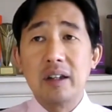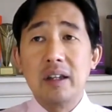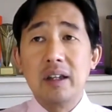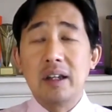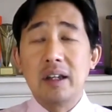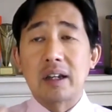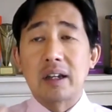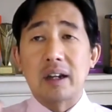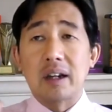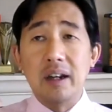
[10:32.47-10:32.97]

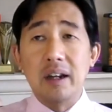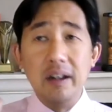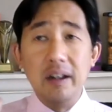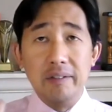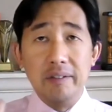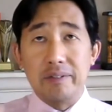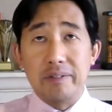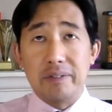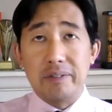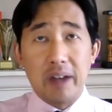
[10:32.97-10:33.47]

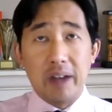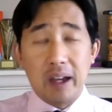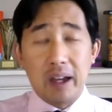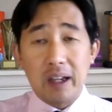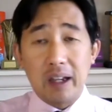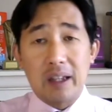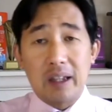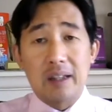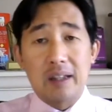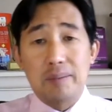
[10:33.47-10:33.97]
kind of
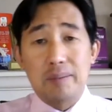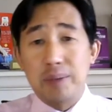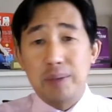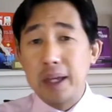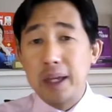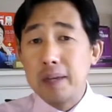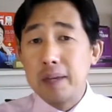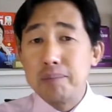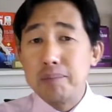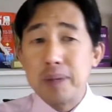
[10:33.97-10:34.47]

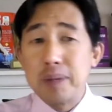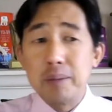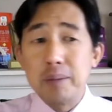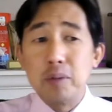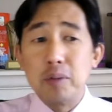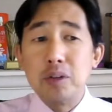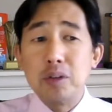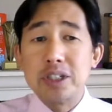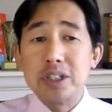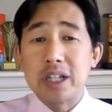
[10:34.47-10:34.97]
being a bit
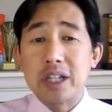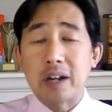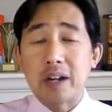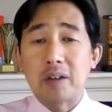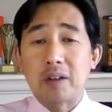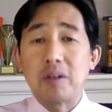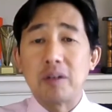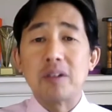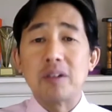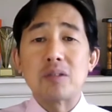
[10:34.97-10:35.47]
more
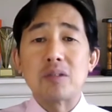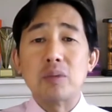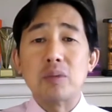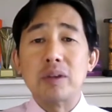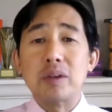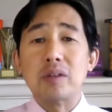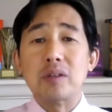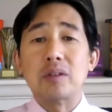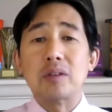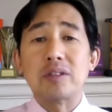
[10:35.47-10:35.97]
generous with
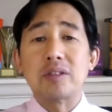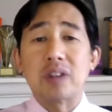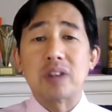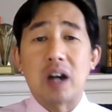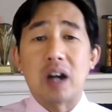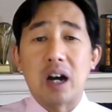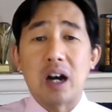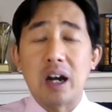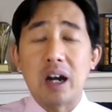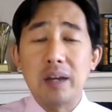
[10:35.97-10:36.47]
your
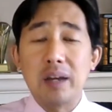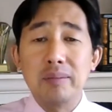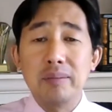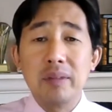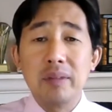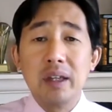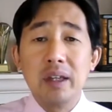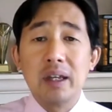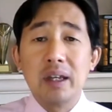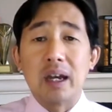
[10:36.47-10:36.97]
time
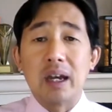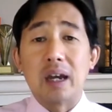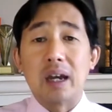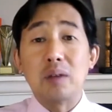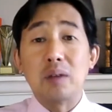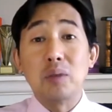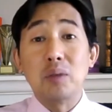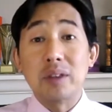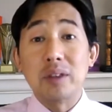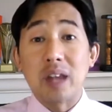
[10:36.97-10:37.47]

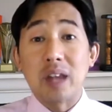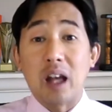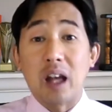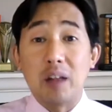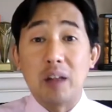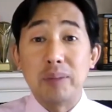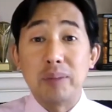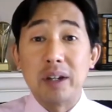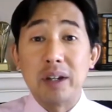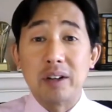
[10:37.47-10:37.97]
and with
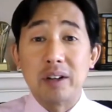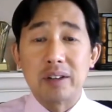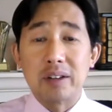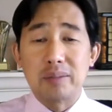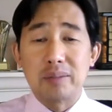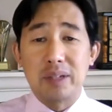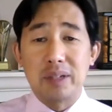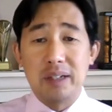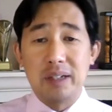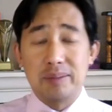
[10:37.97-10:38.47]
helping other
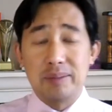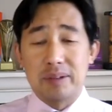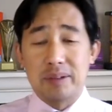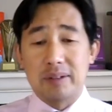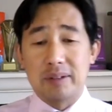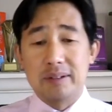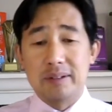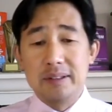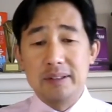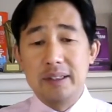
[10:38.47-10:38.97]

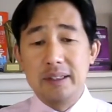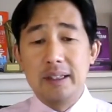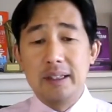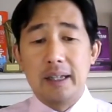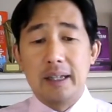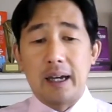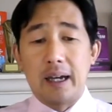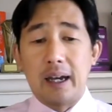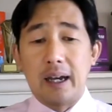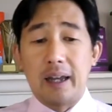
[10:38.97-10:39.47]
people.
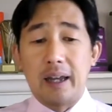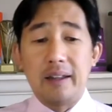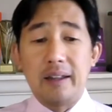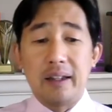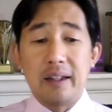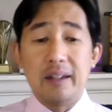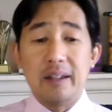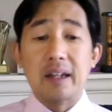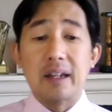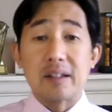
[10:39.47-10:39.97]

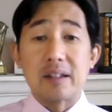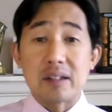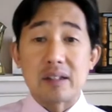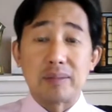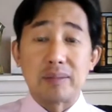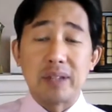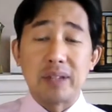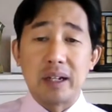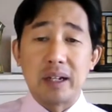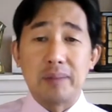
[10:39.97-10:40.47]
And that's
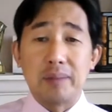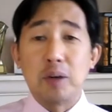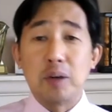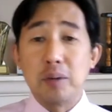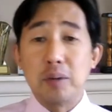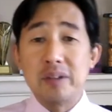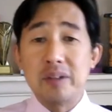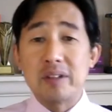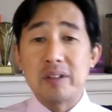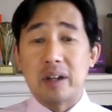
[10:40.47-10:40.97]
something I'm
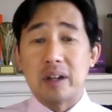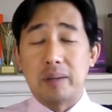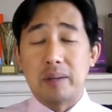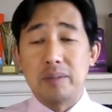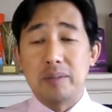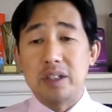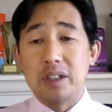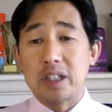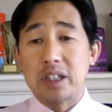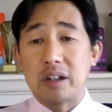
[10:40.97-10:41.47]
always
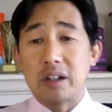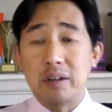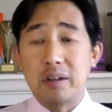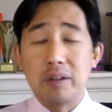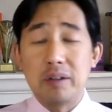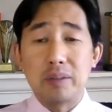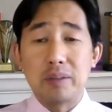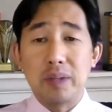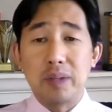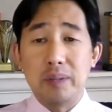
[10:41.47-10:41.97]
sharing
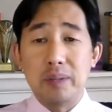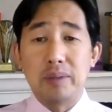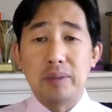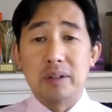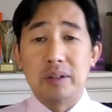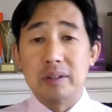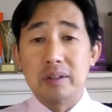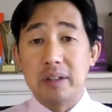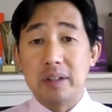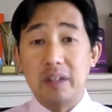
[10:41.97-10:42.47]
with
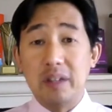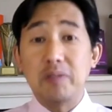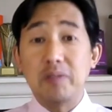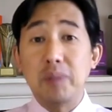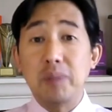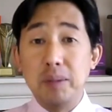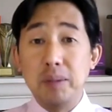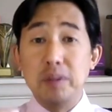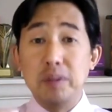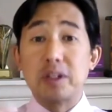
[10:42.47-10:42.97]
people. If
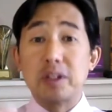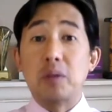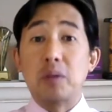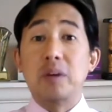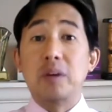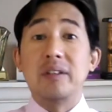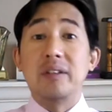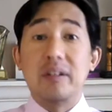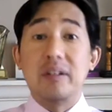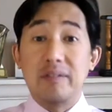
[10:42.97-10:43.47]
people don't
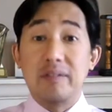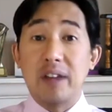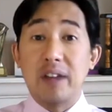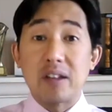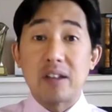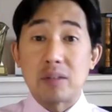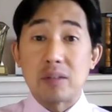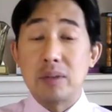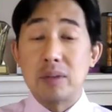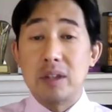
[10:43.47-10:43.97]
want to
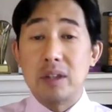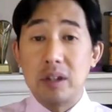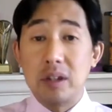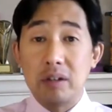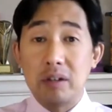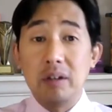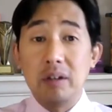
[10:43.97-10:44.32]
invest with you,